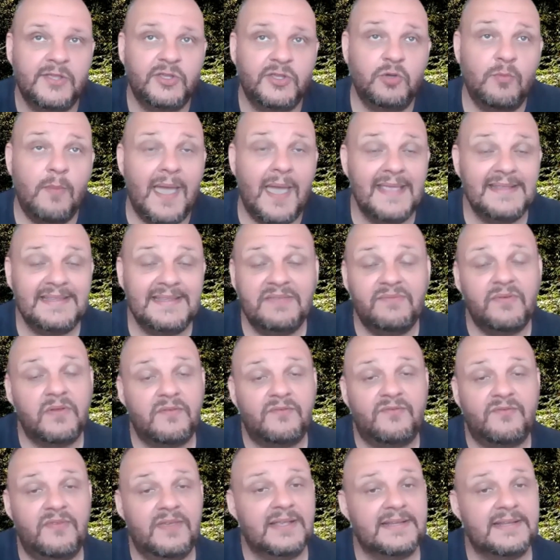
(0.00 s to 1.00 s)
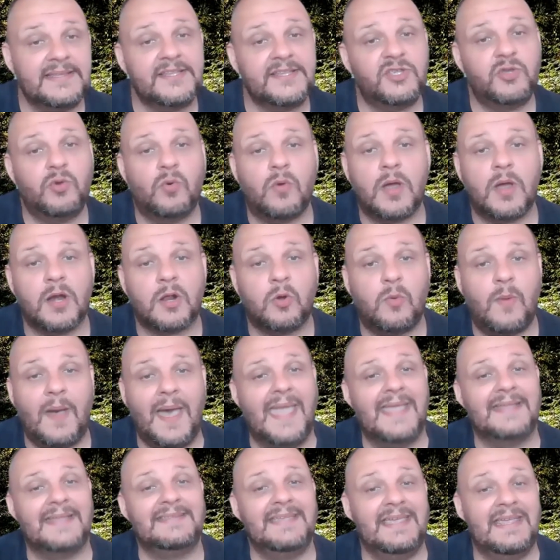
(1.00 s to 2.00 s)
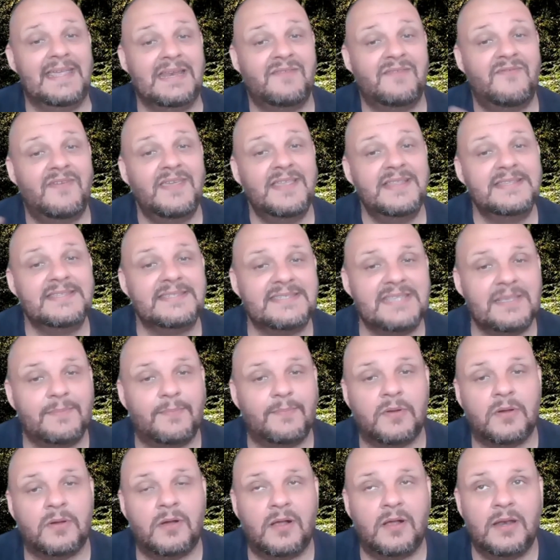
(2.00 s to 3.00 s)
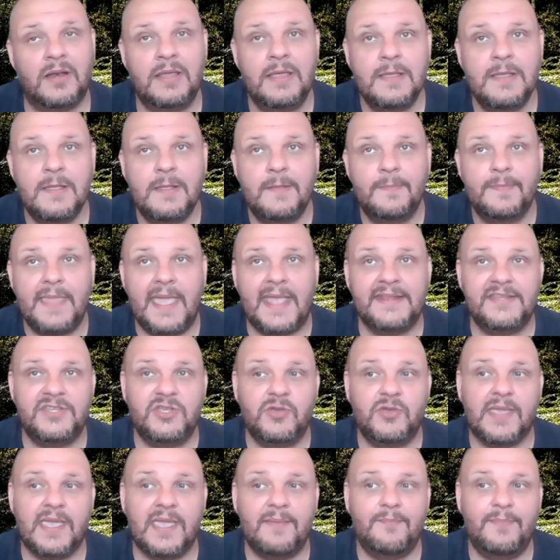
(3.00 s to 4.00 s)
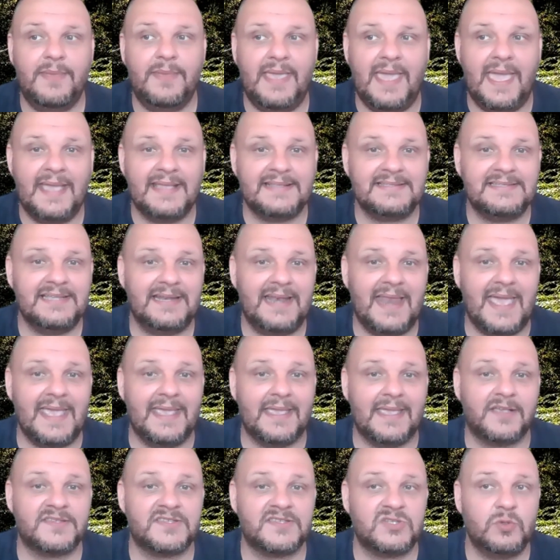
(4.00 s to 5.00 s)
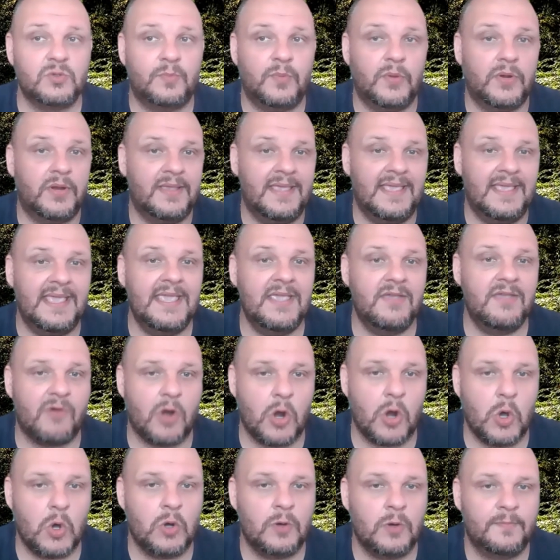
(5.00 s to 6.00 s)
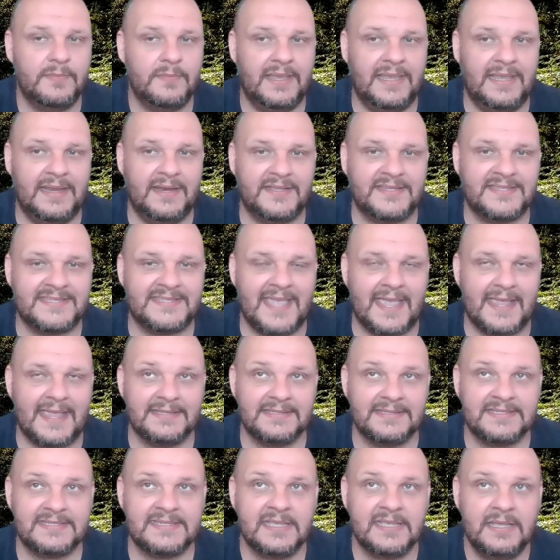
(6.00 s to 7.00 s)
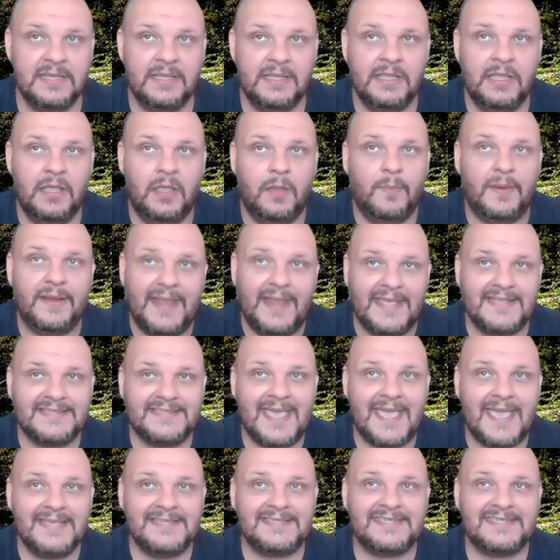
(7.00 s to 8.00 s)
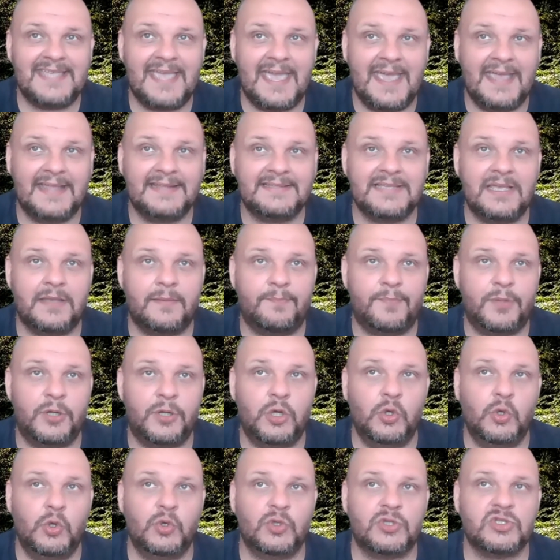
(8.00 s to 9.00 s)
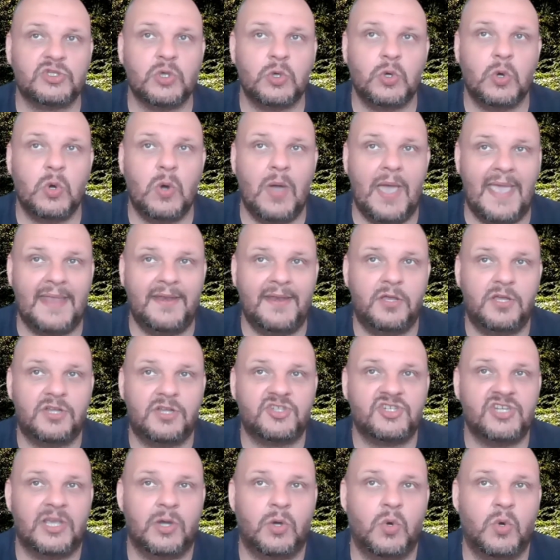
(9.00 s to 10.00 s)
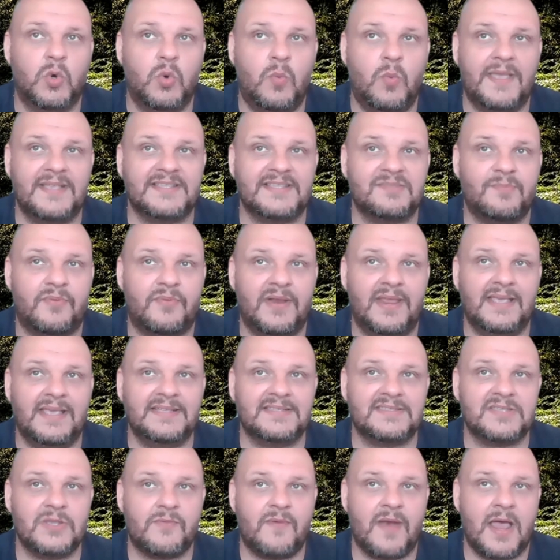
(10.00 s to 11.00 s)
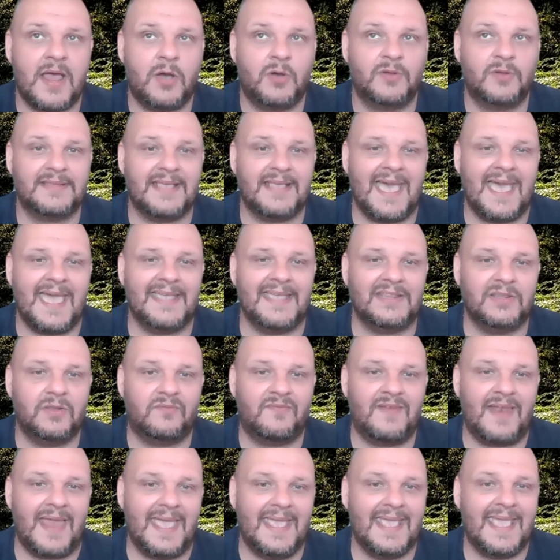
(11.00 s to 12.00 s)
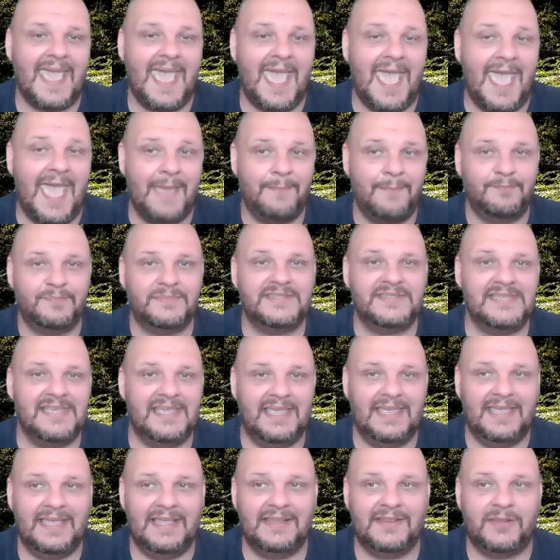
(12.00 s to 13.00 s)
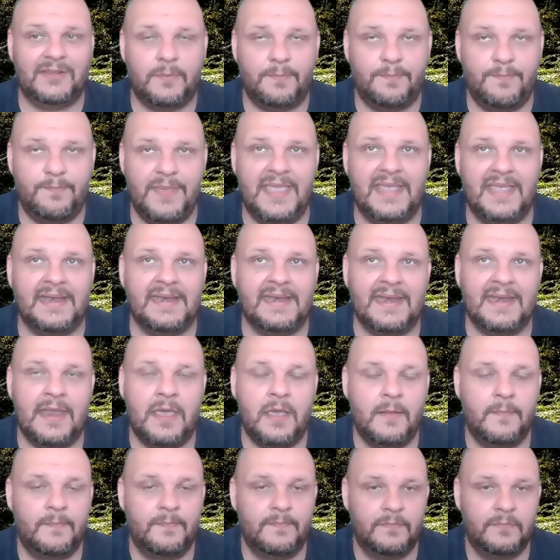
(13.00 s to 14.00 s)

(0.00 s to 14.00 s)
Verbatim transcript: You might even feel that you are quite invincible and you can be acting like a superhero in a sense. But as I said, Pluto energy always brings around kind of like emptying the bin,